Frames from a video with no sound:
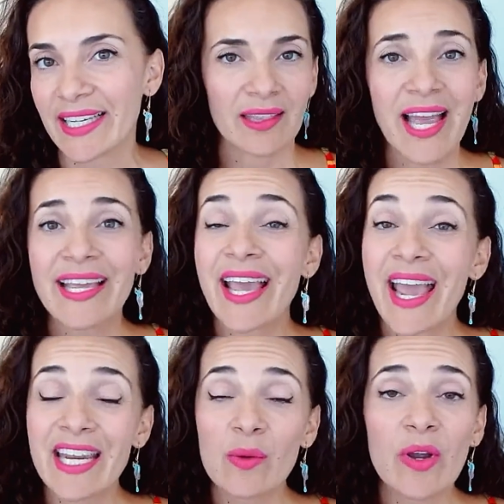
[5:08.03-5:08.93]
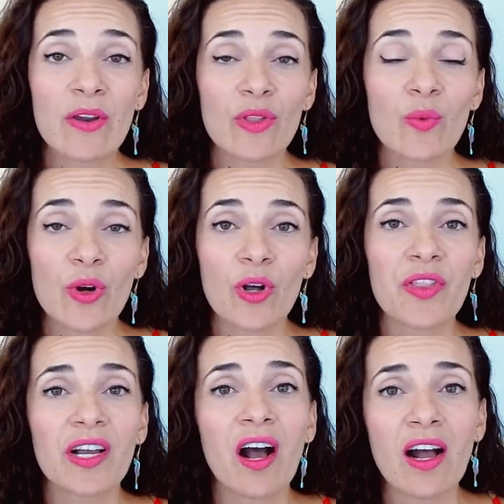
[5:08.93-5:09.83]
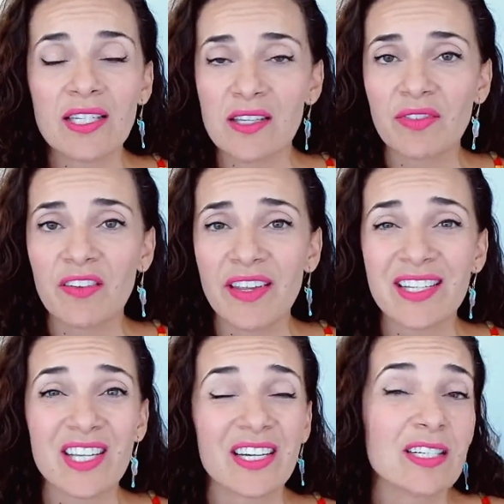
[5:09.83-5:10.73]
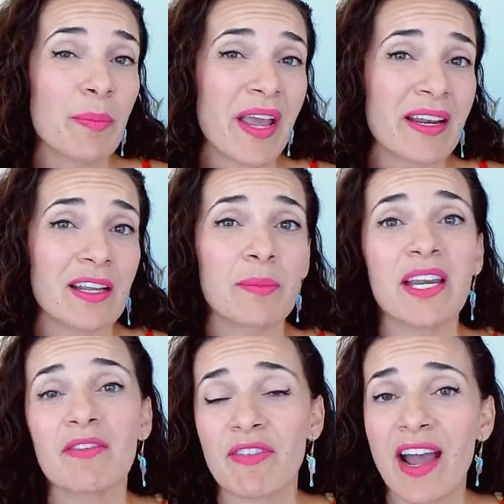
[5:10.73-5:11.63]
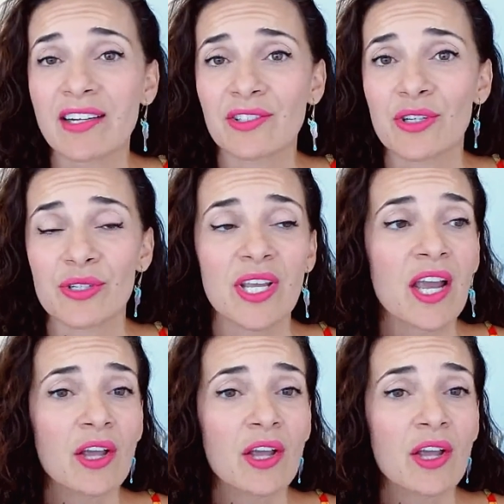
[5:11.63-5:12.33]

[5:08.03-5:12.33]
Like anywhere in the world, the cost of living is going to depend on many factors: